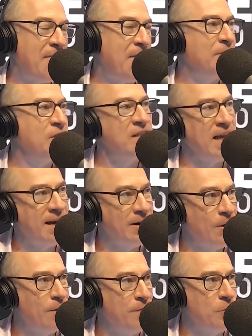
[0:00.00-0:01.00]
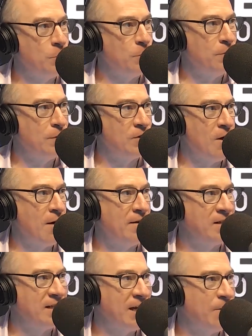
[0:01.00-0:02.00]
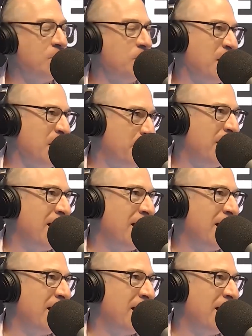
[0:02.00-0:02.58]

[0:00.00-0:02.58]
And they've just handed over to a retiring star who's been a